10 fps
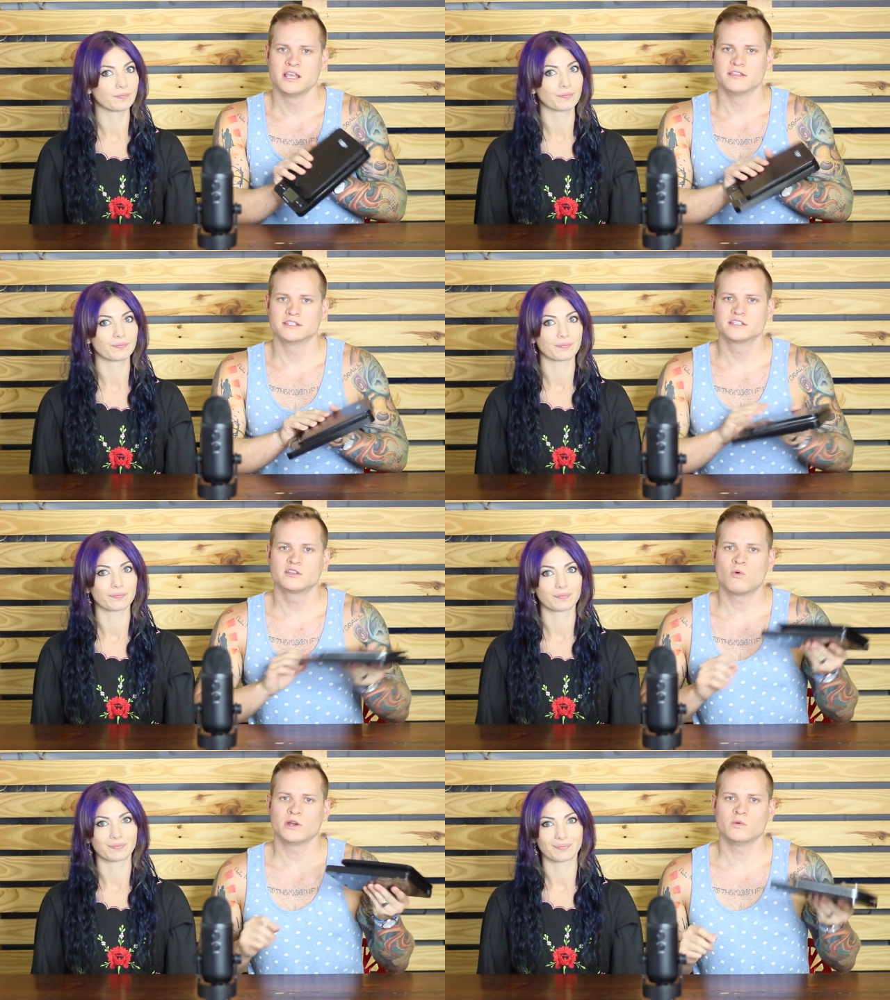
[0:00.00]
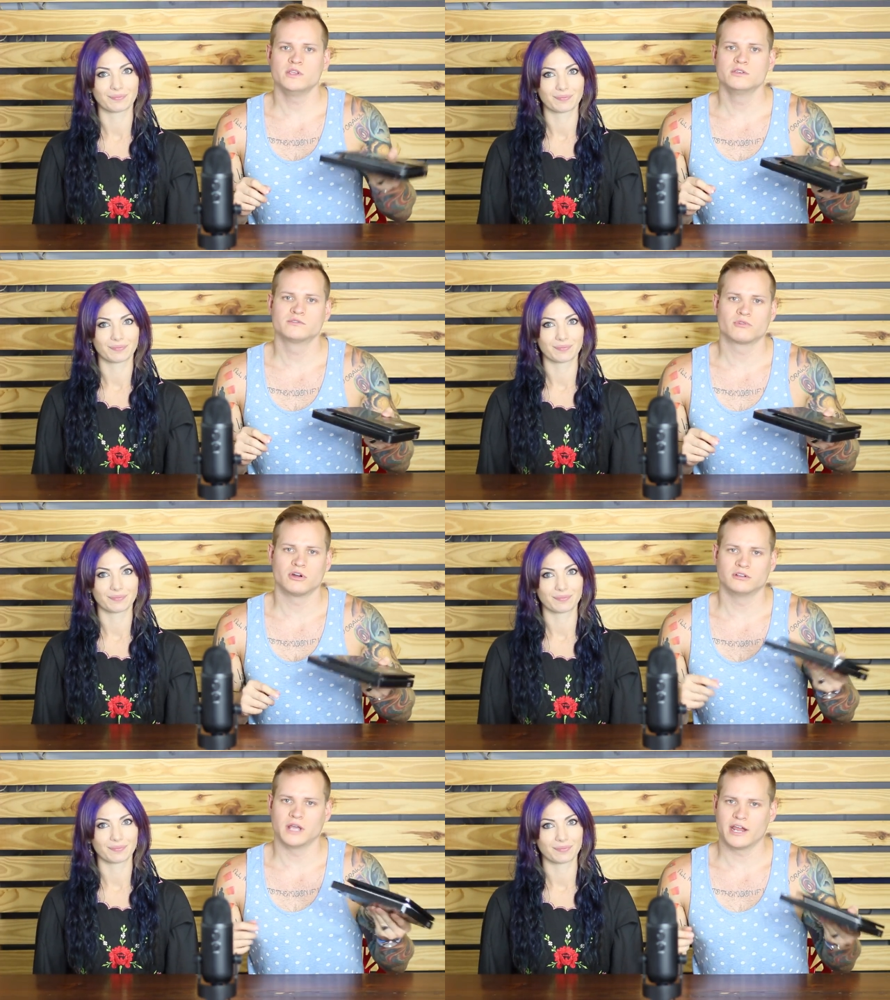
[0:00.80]
Speaker 1: This is the one we use for
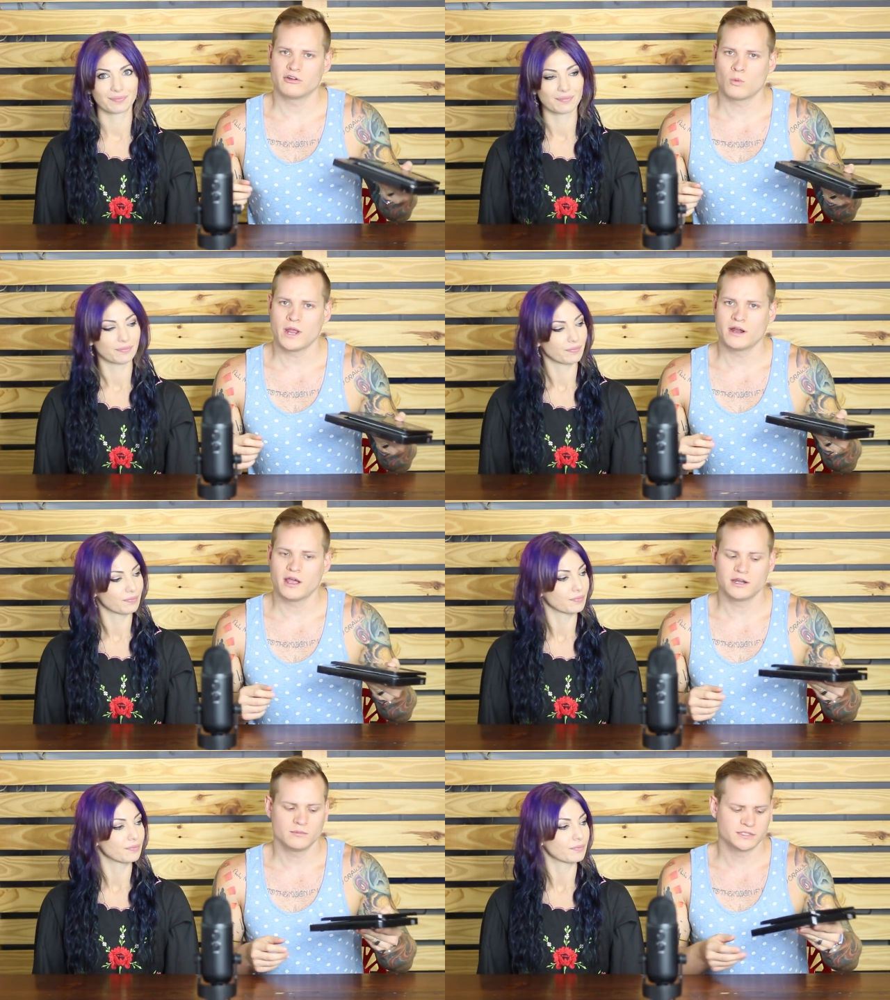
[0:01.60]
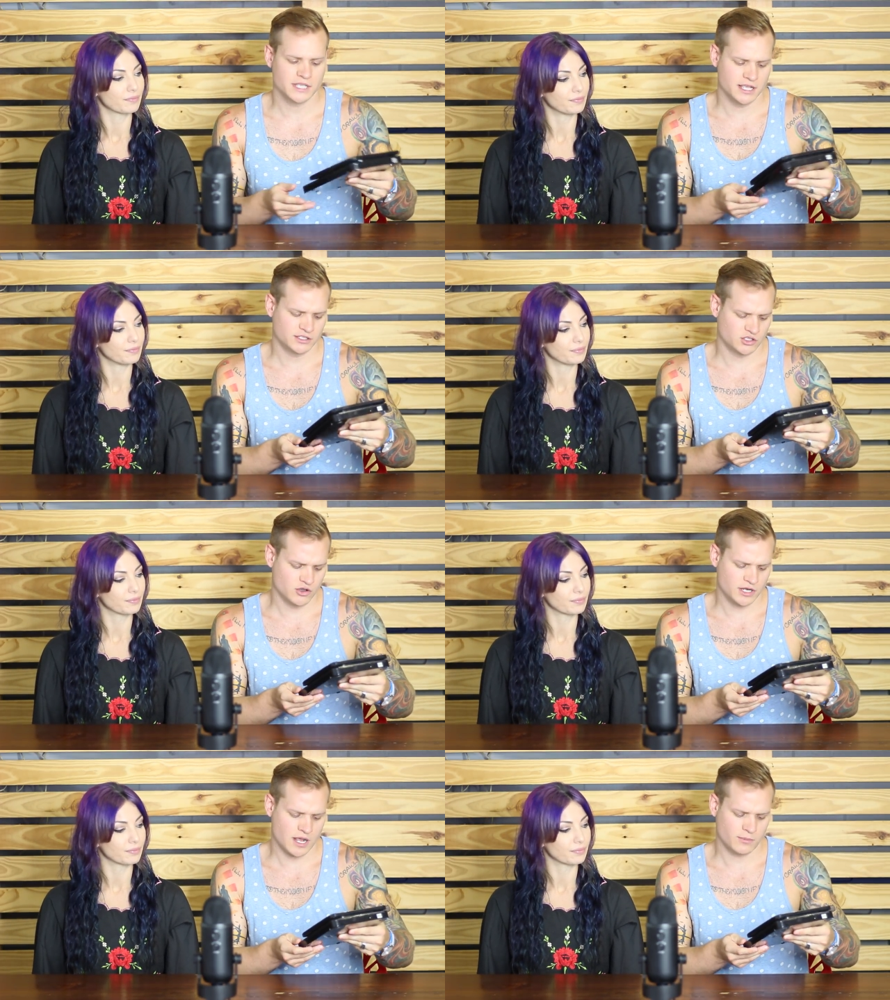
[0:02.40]
our lighter weight items. It's
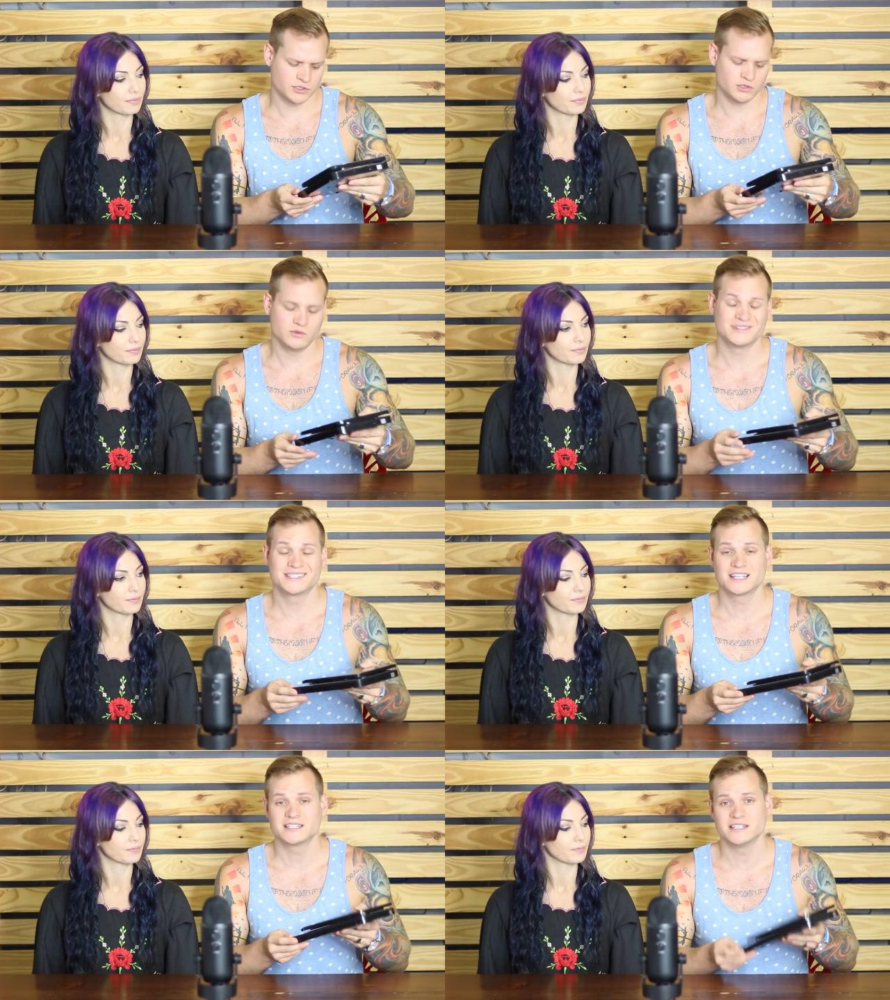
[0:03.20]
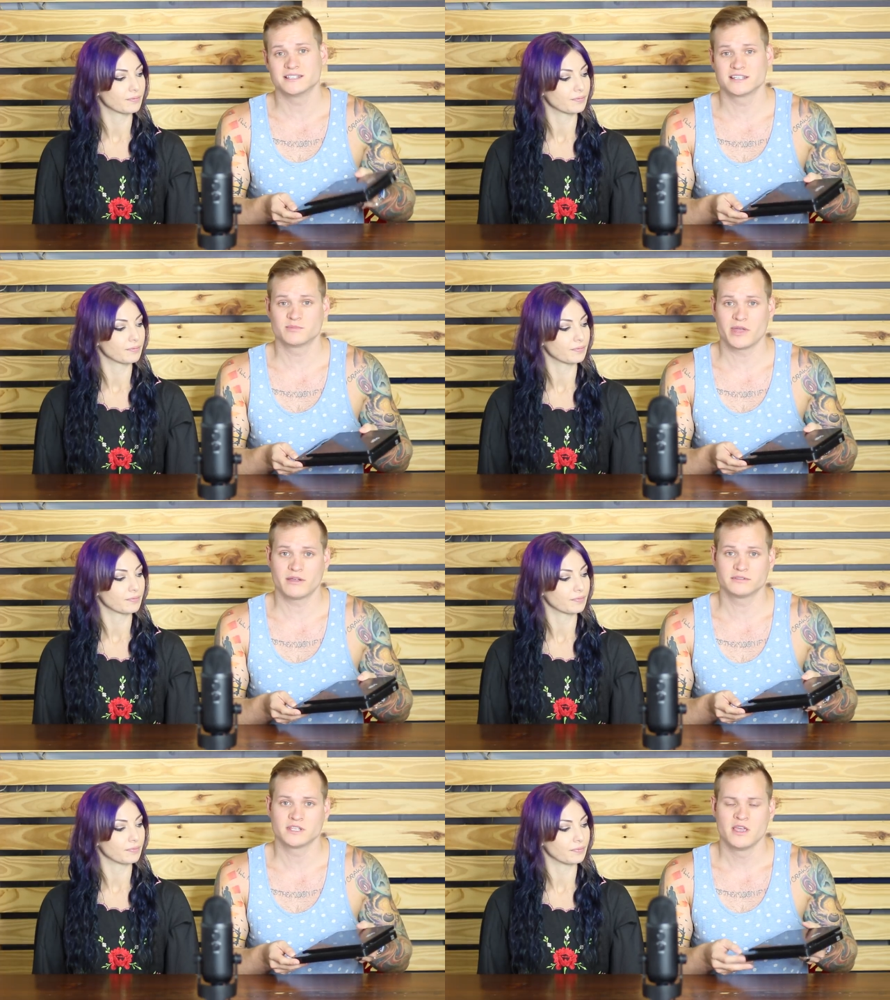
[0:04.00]
good up to 66
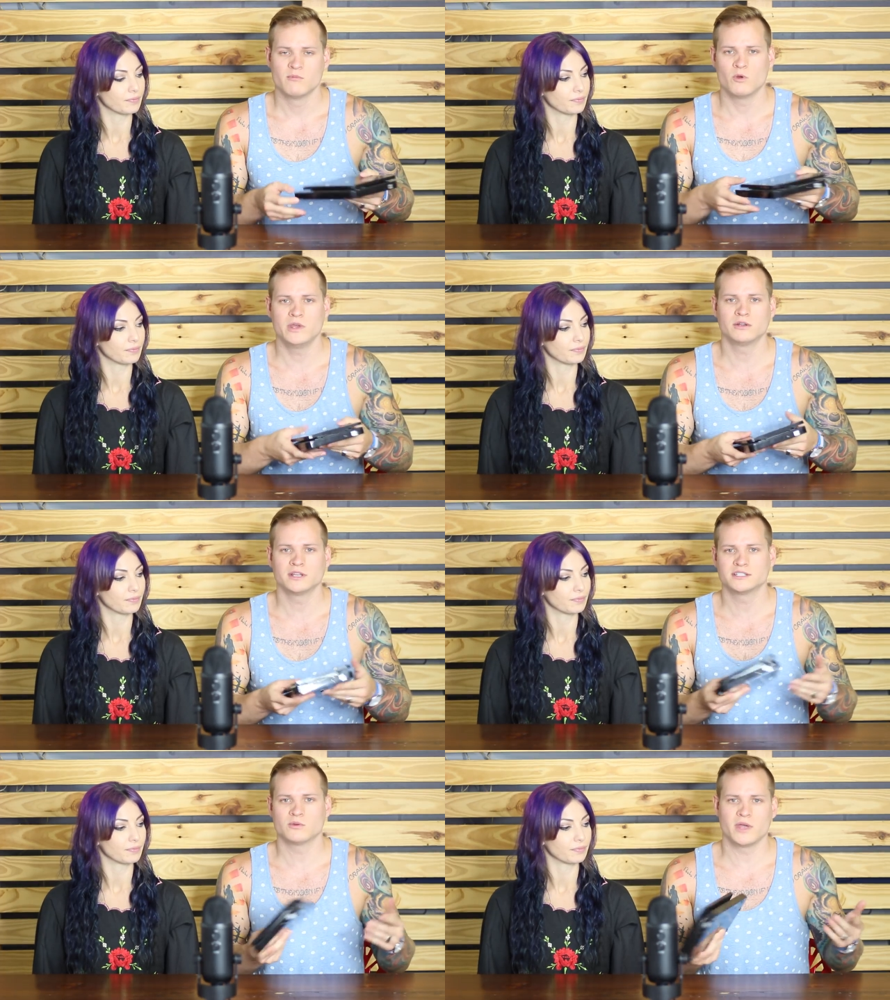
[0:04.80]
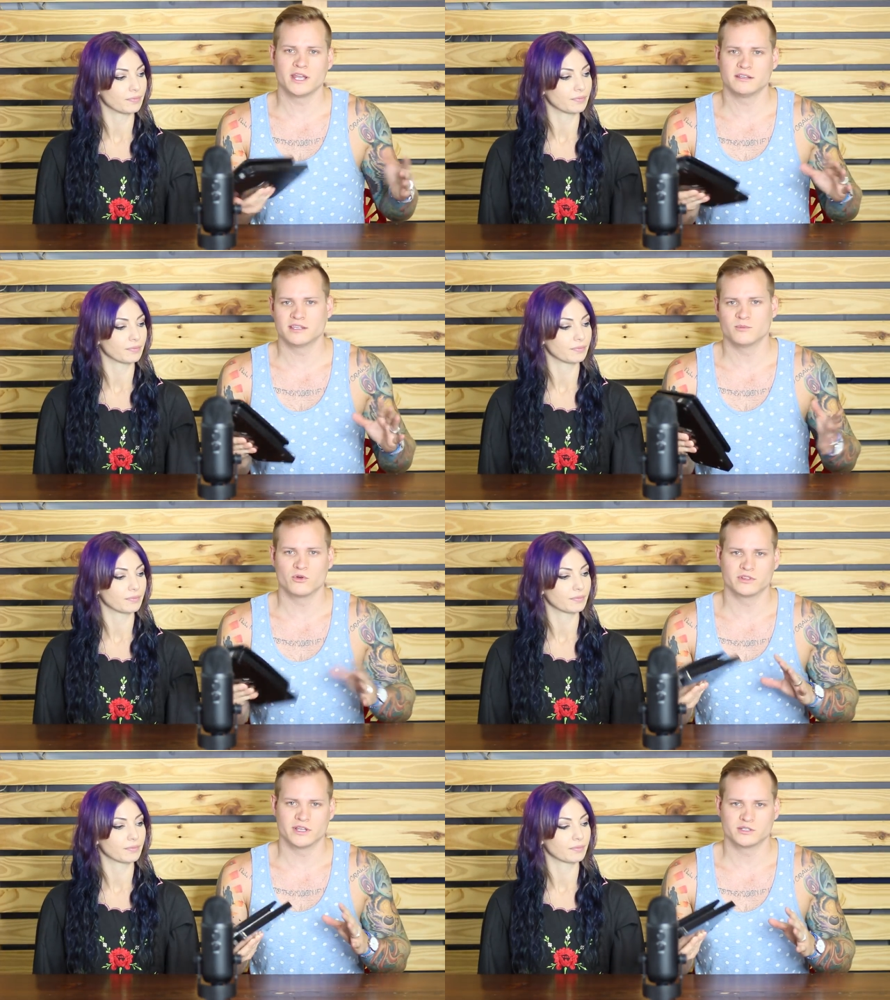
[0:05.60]
pounds, but we don't like to weigh anything more
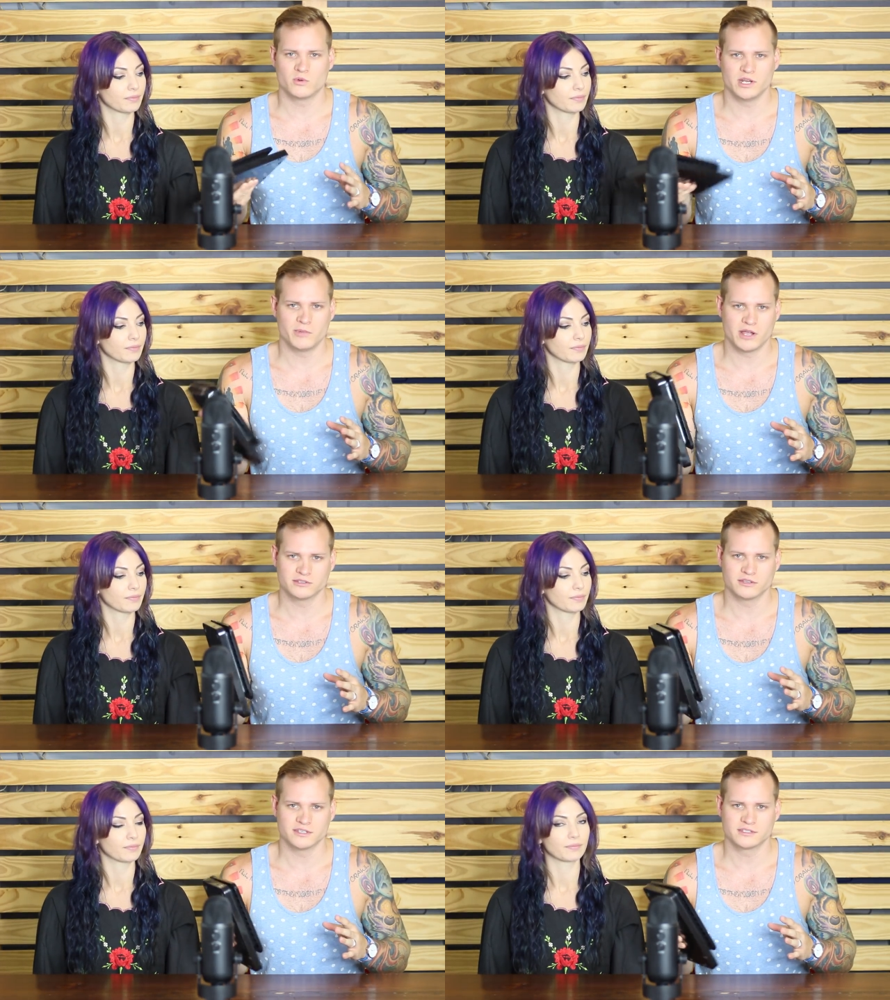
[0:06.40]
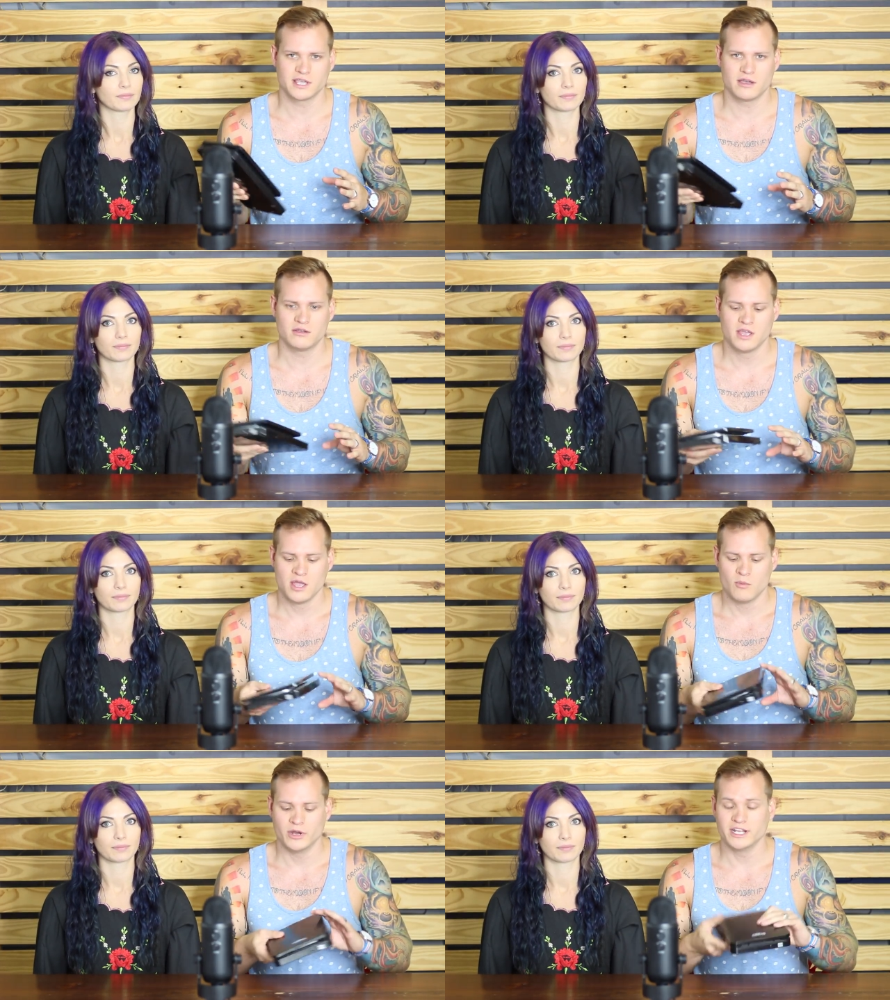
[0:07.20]
than like 20 pounds on the scale,
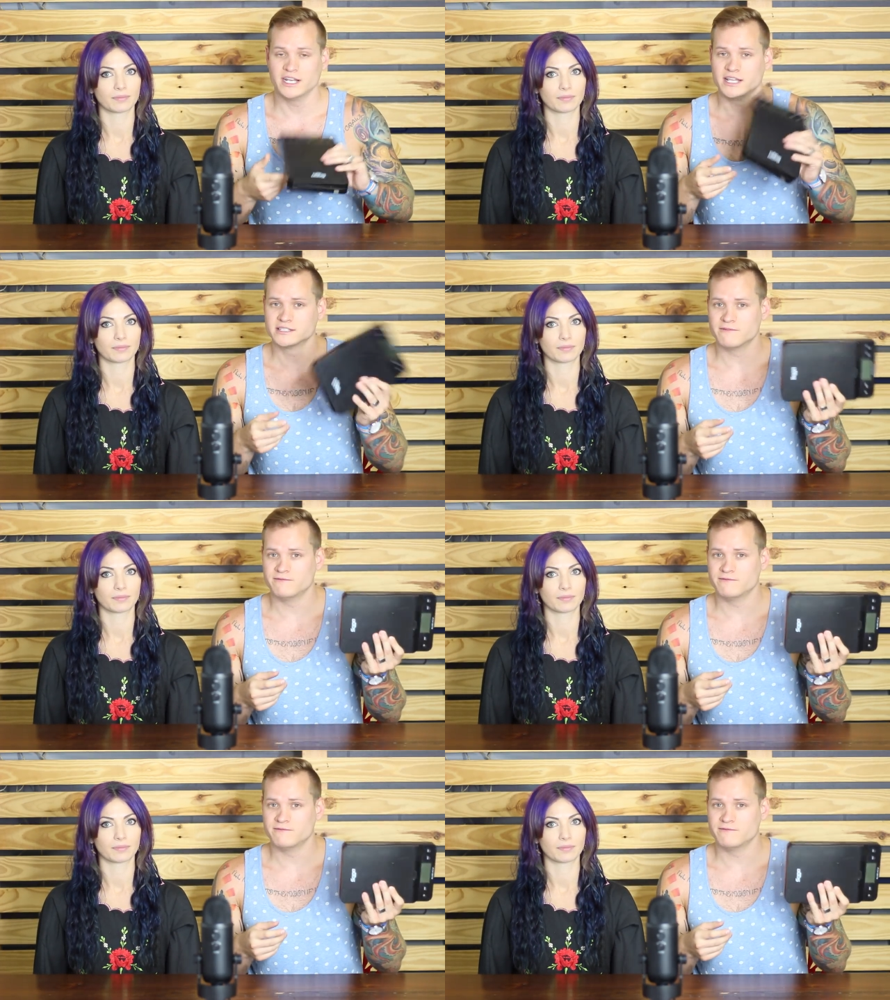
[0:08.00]
but it is